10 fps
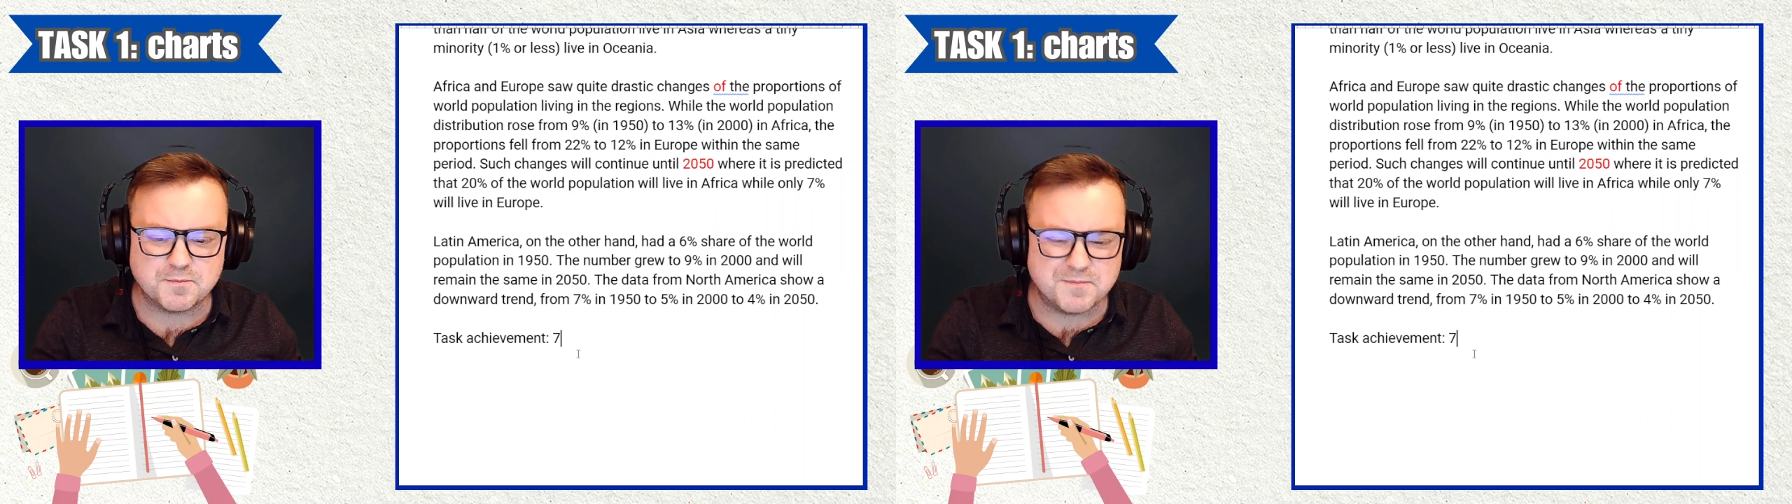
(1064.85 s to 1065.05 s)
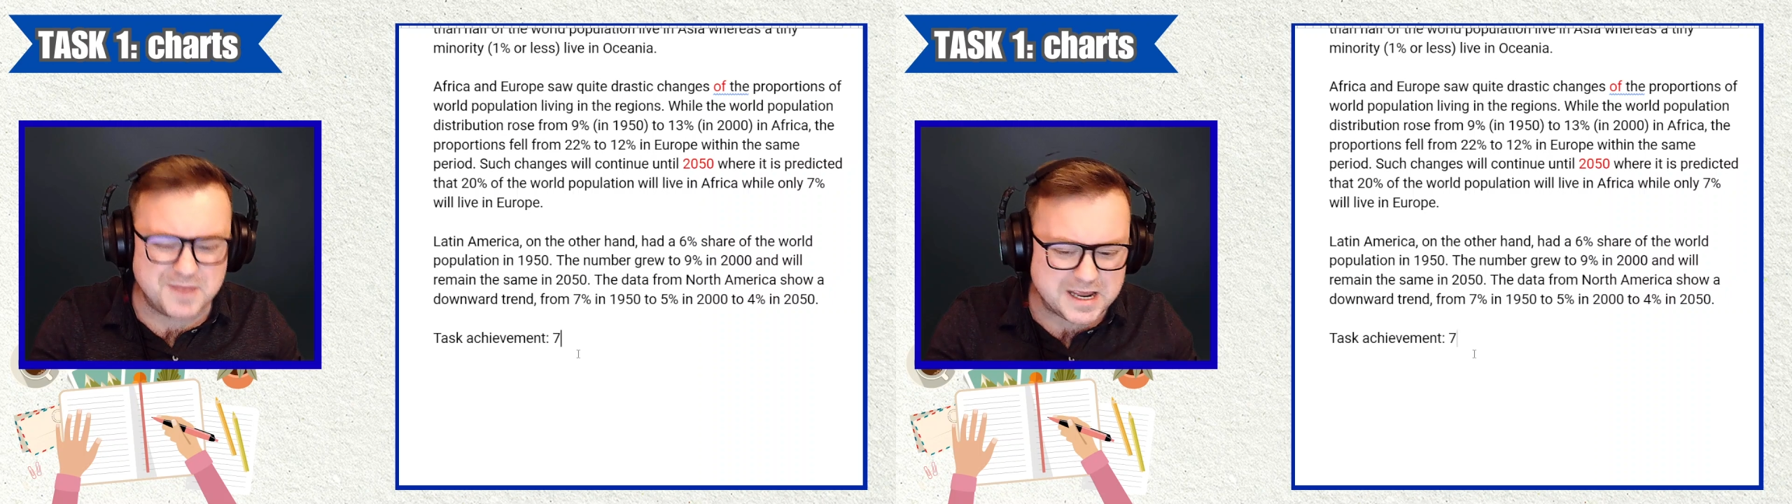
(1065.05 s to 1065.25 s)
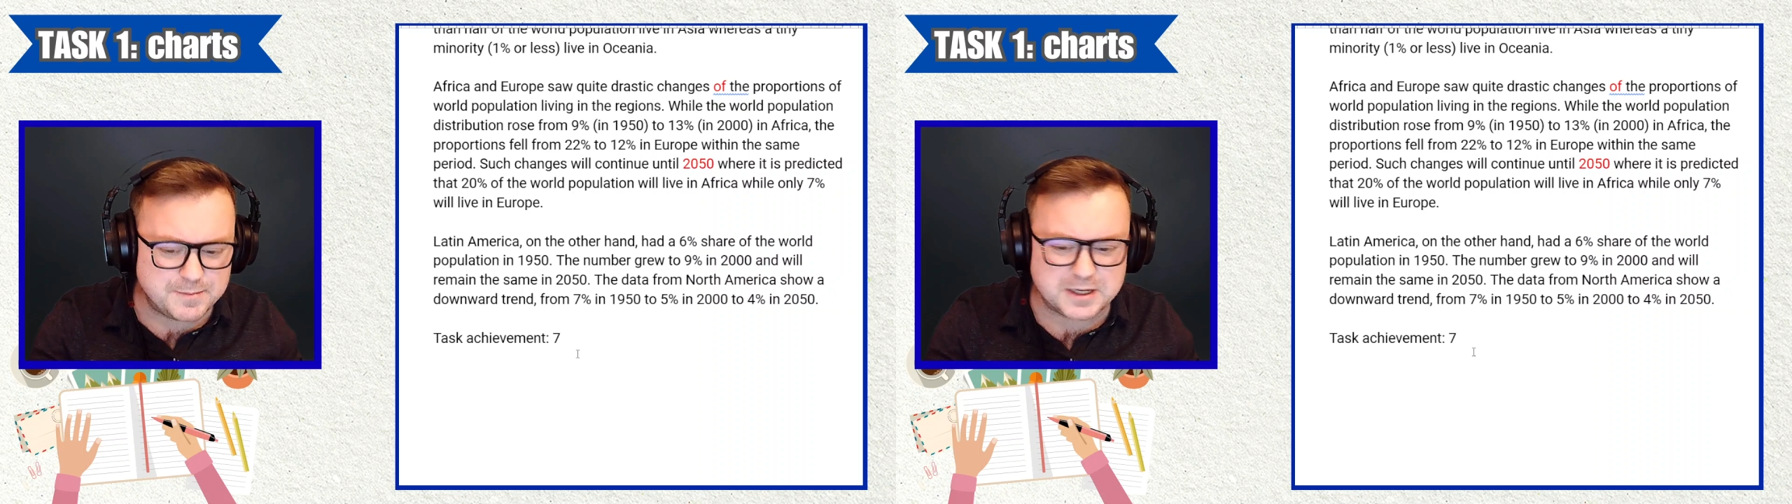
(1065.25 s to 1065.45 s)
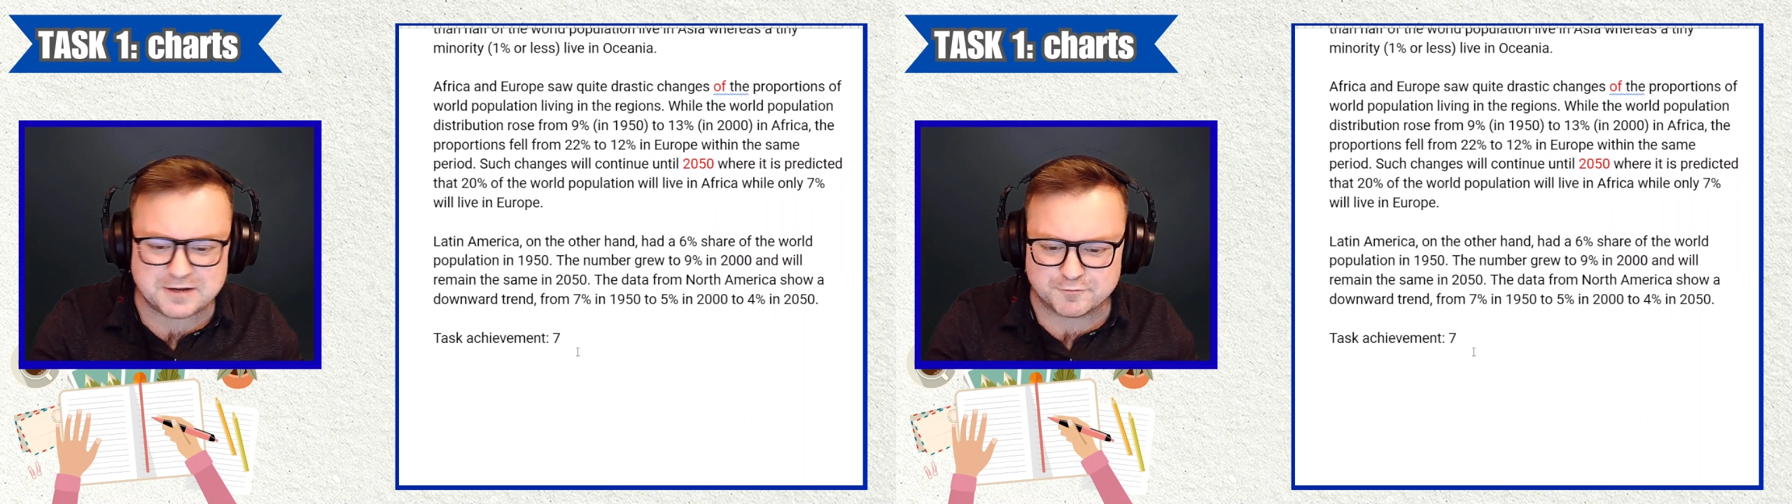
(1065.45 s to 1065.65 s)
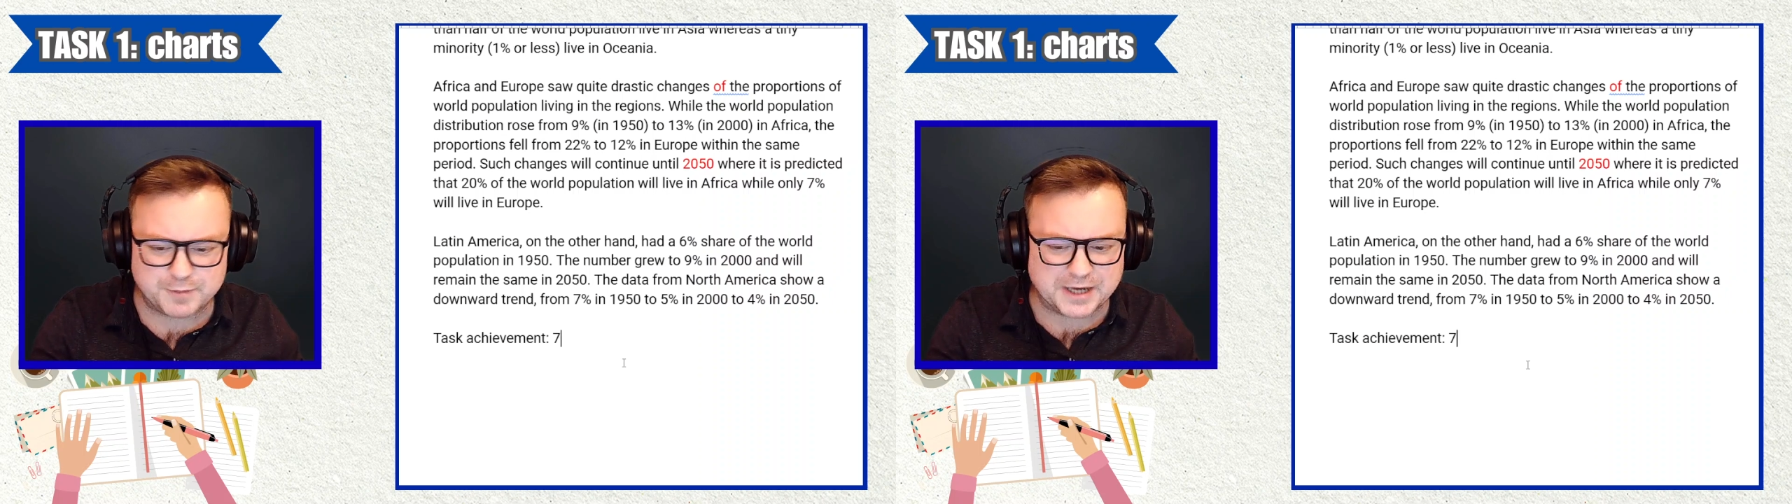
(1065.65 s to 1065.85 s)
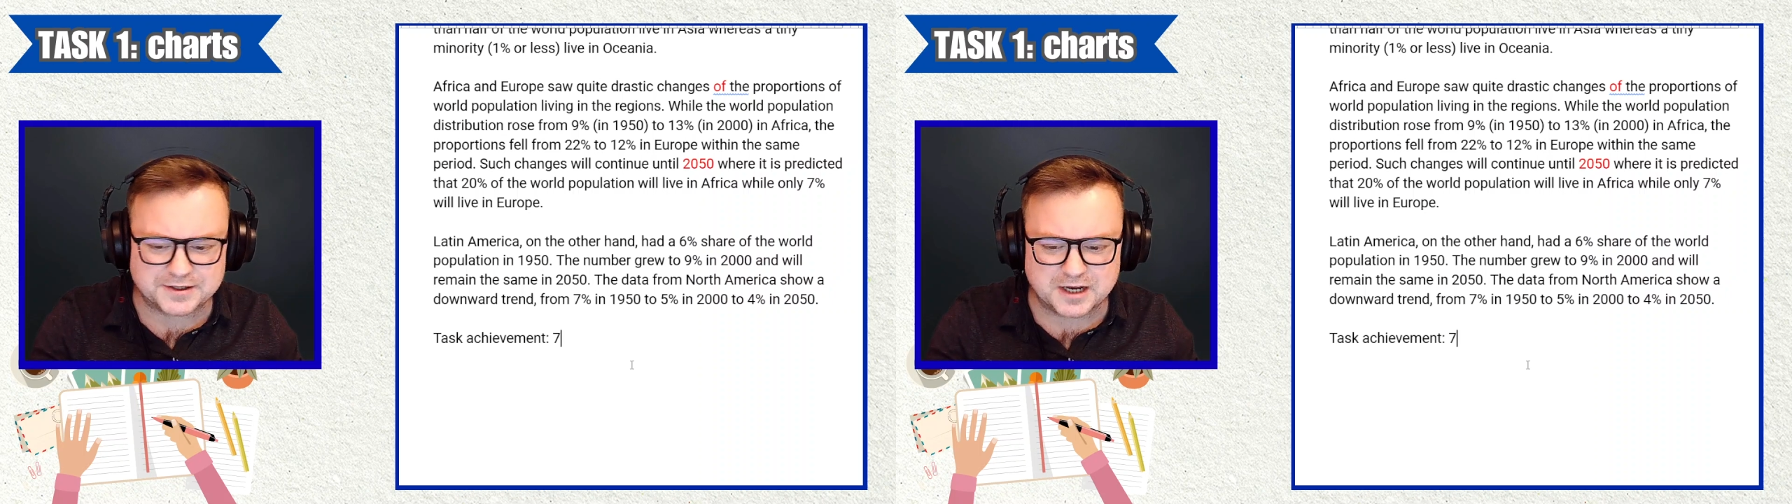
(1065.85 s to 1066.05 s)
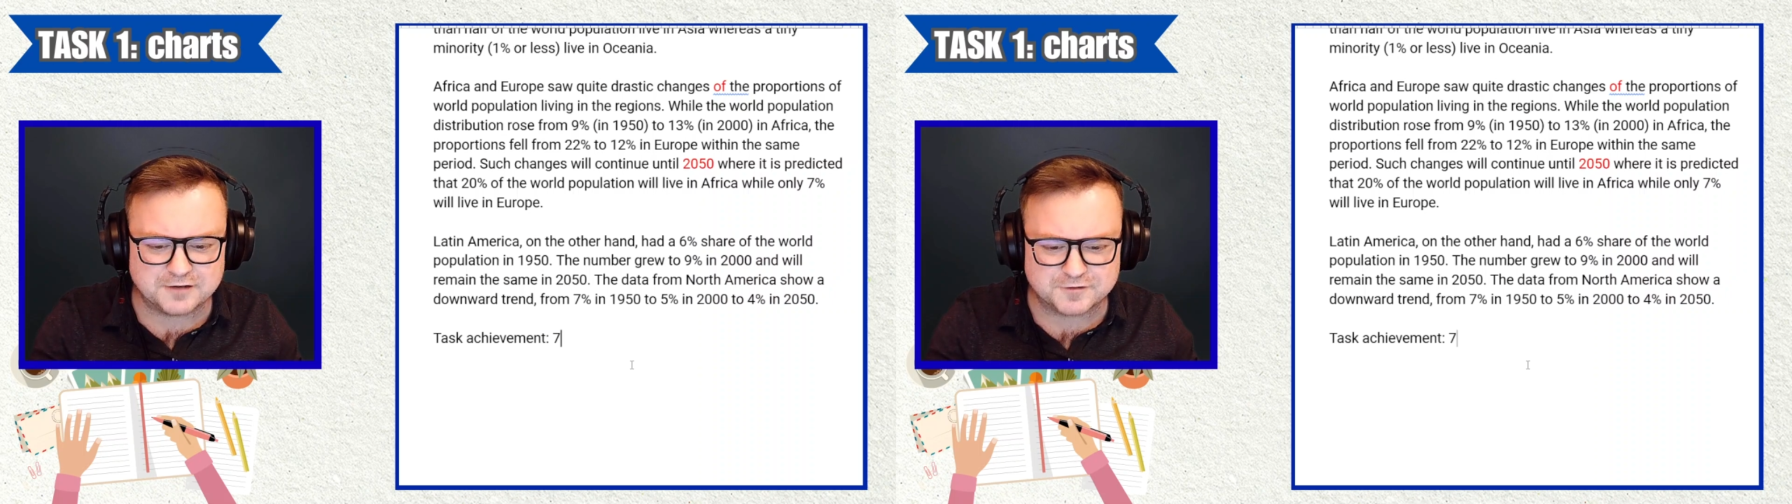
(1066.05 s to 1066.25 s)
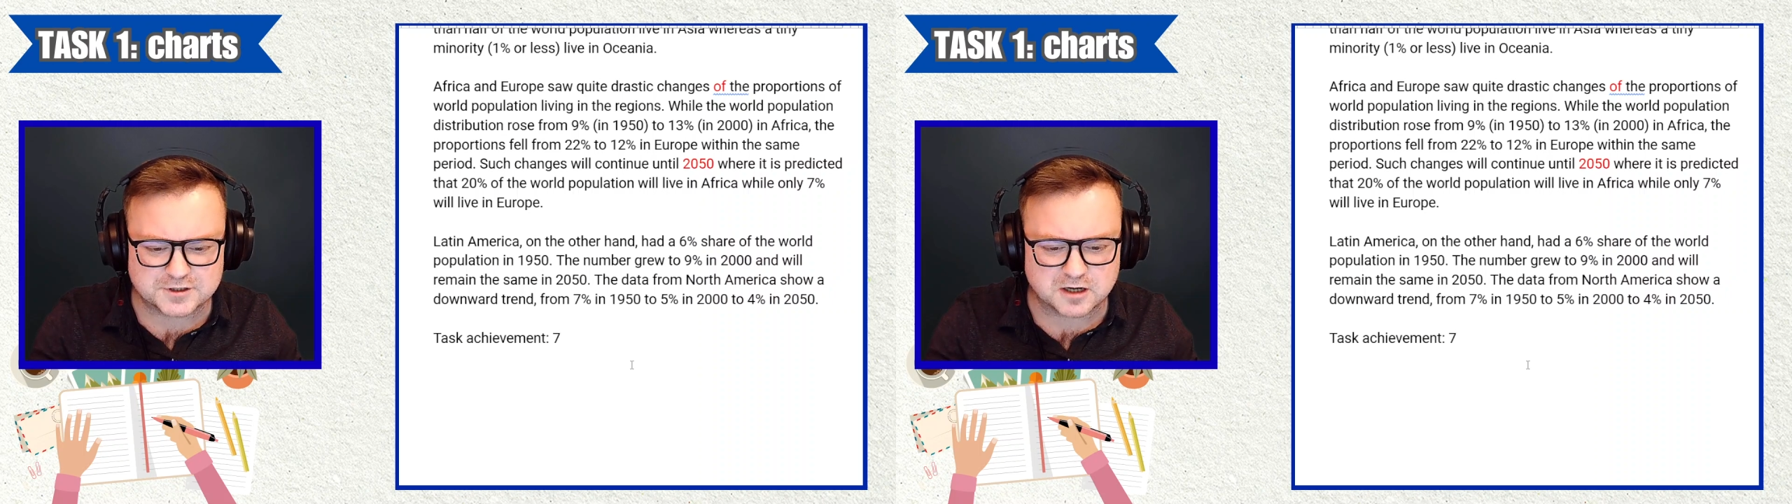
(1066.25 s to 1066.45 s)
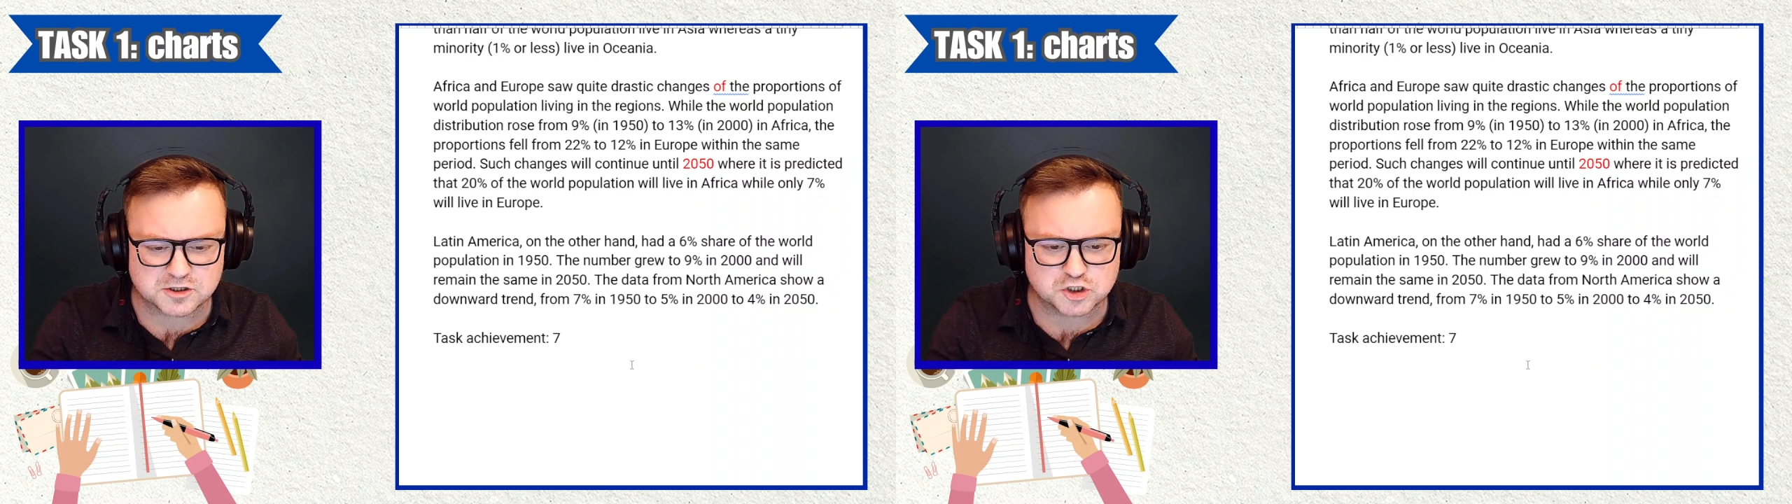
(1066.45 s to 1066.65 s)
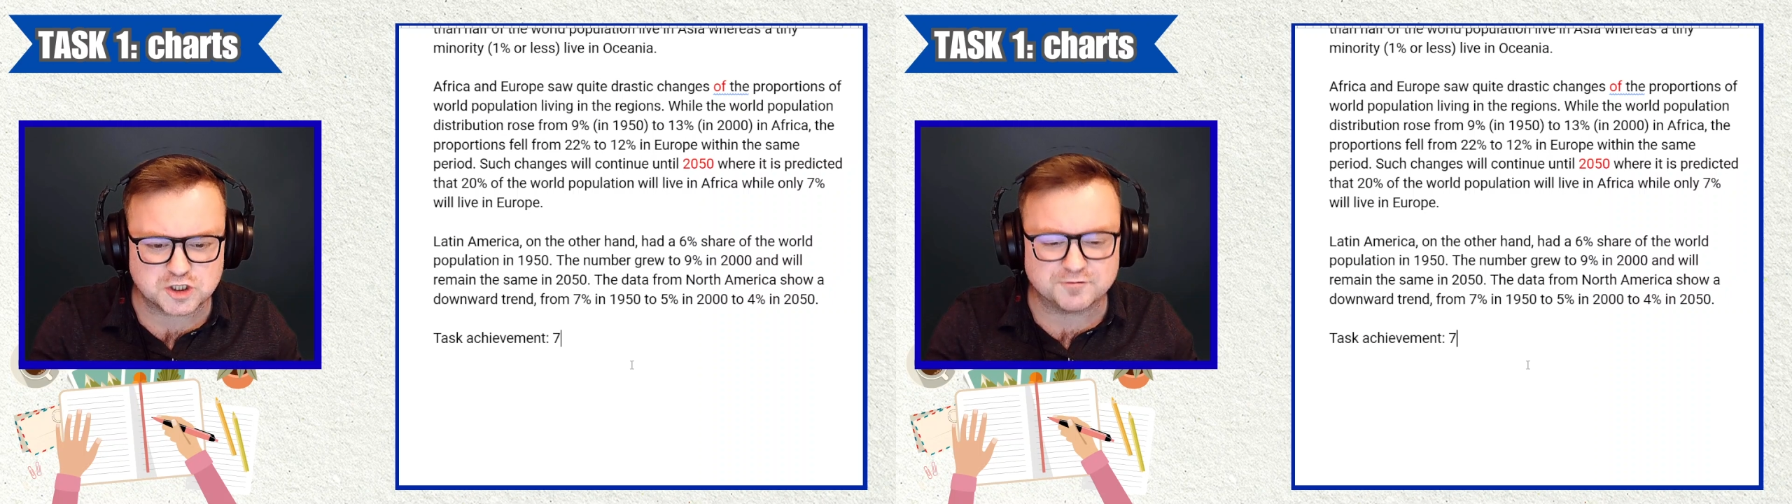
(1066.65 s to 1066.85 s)
maybe even band 9 for
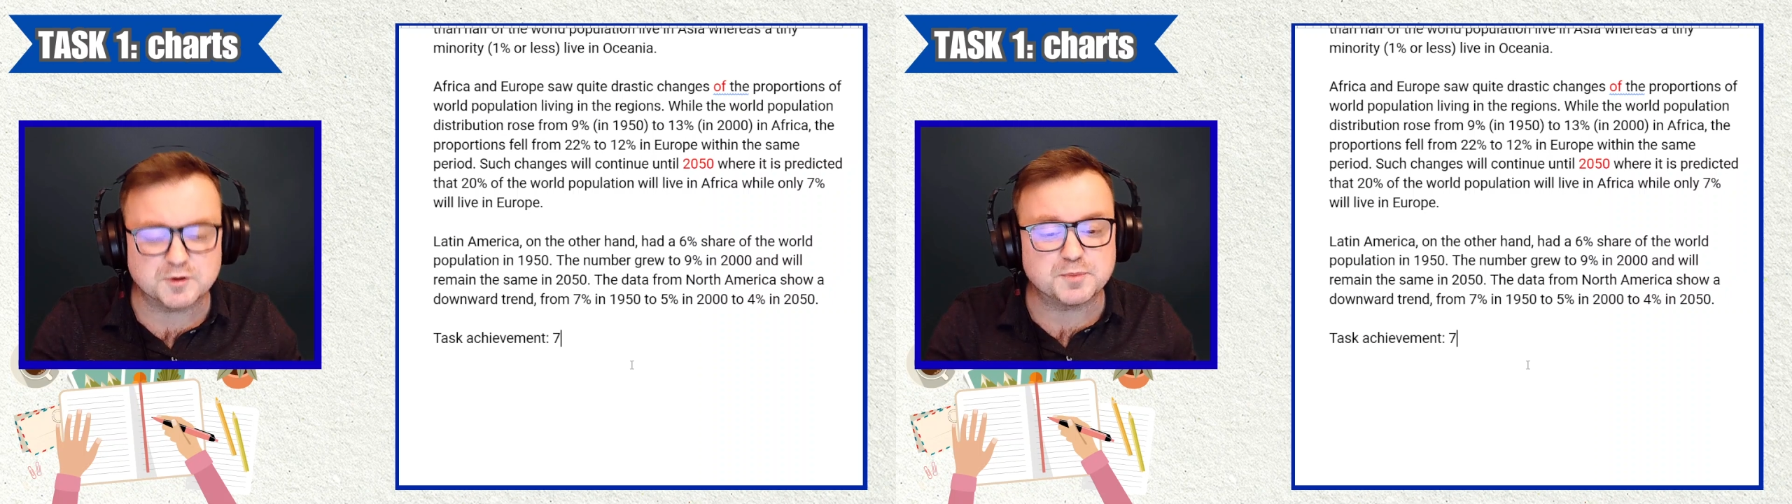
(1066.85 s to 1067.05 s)
task achievement,